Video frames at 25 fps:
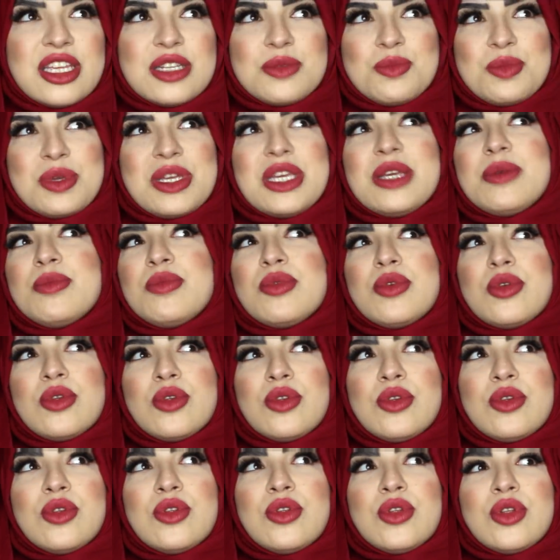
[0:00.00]
These
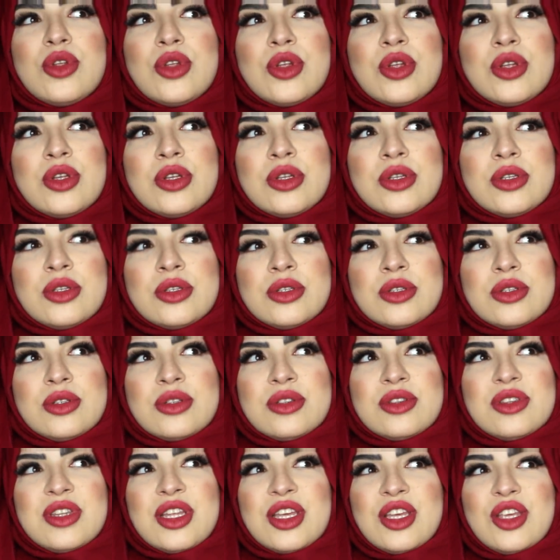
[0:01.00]
people
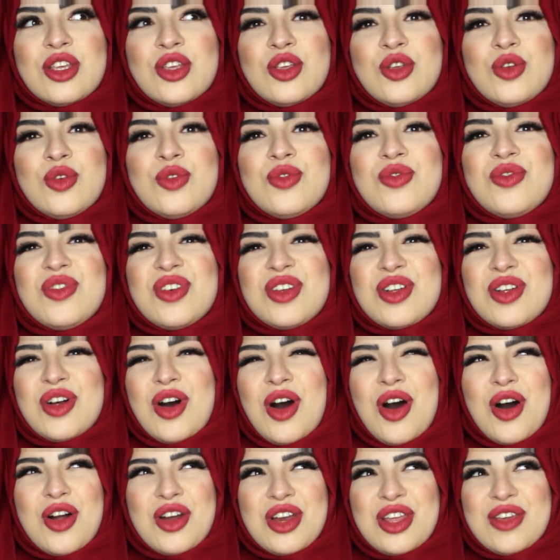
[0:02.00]
that you
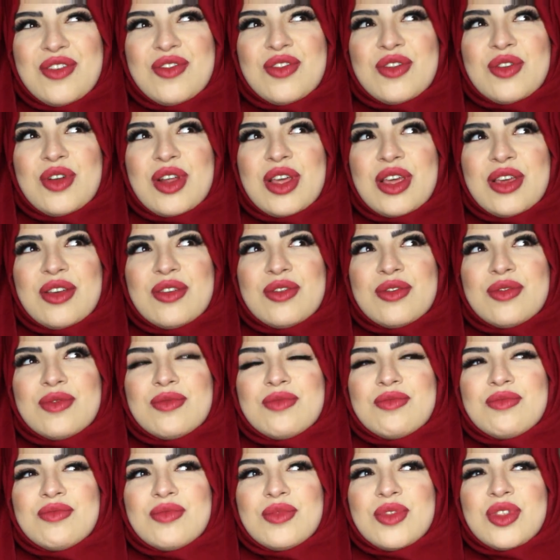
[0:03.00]
feel aren't even, like,
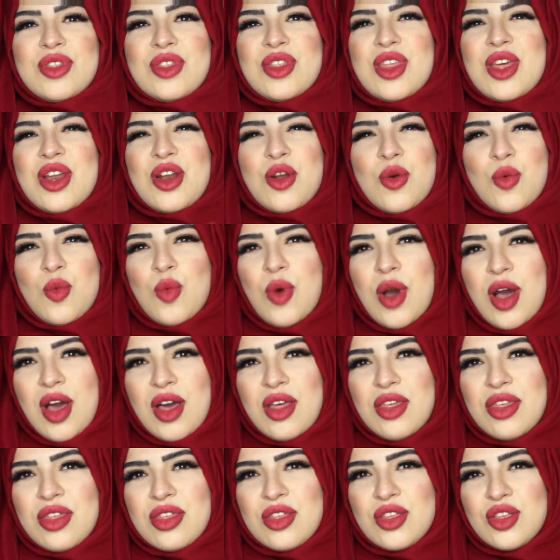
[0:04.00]
they're not
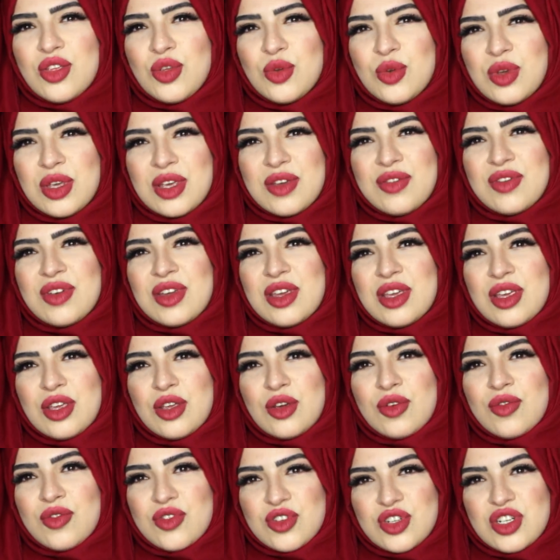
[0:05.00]
worth you giving
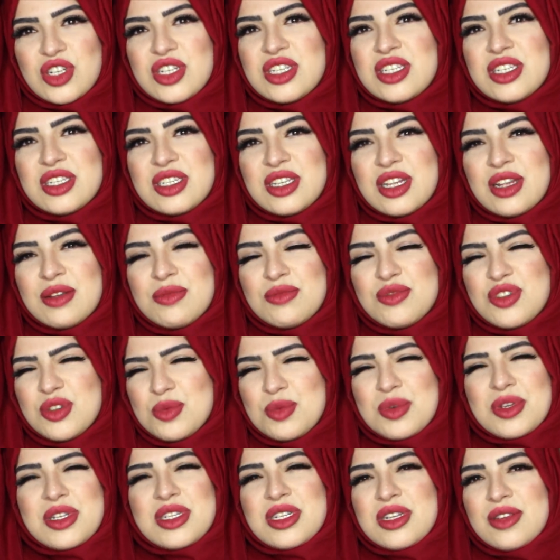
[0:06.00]
your virginity to them
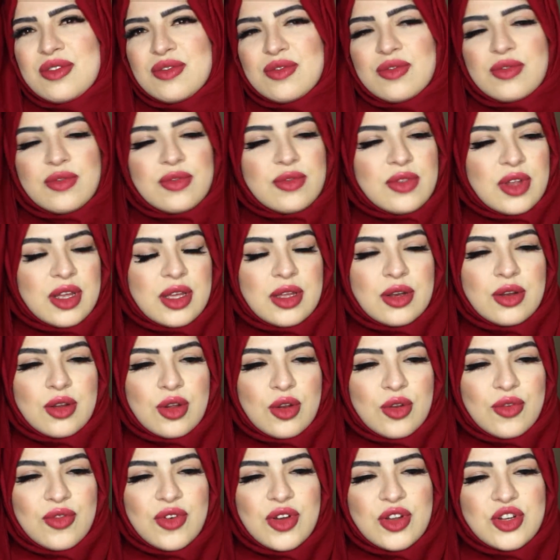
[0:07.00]
just because they've, like,
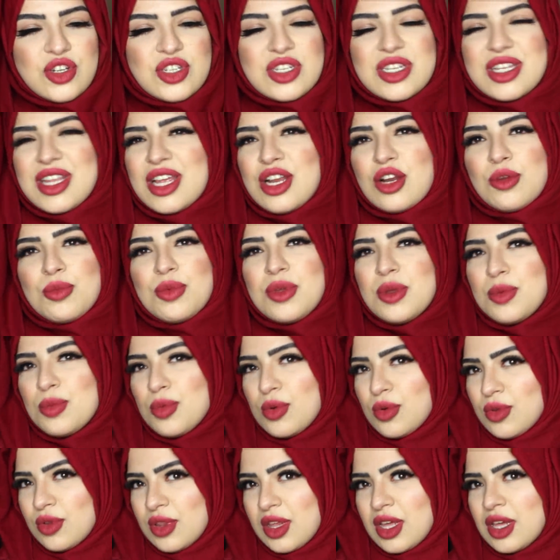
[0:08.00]
they're not virgins. They're not
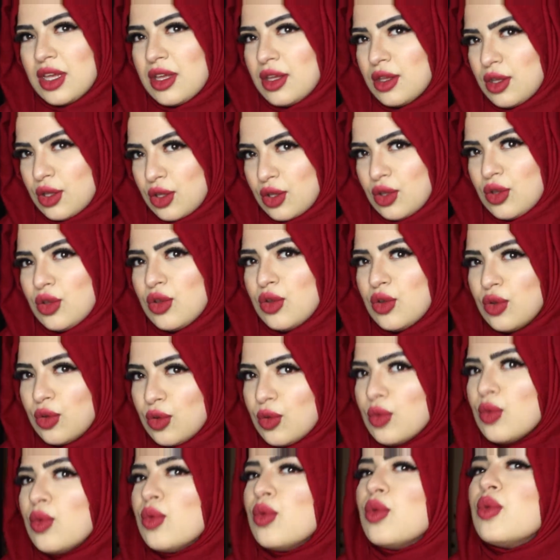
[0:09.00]
people that
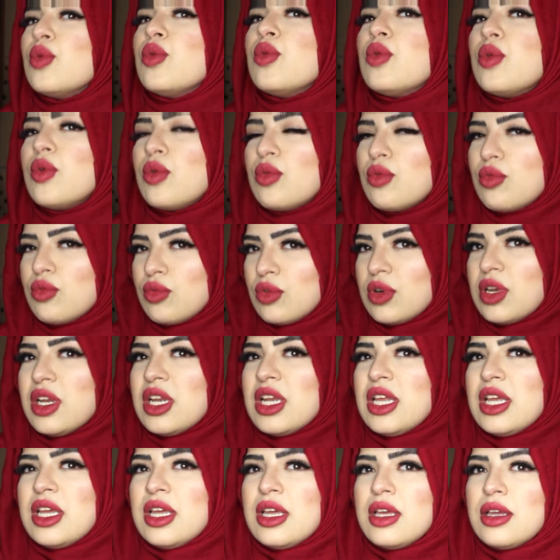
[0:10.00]
you
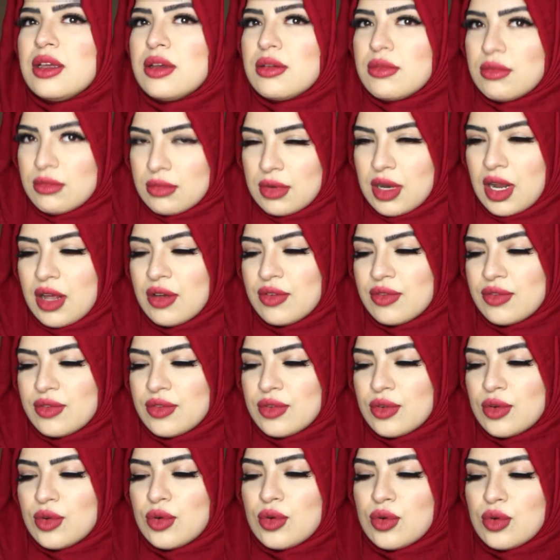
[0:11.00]
really love
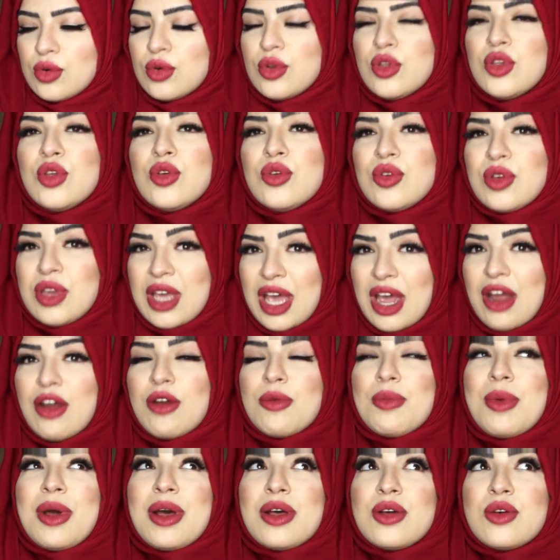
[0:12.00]
or you
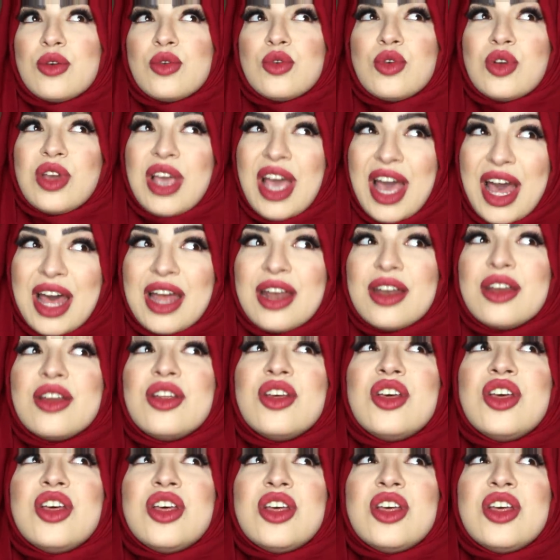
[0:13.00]
care about or can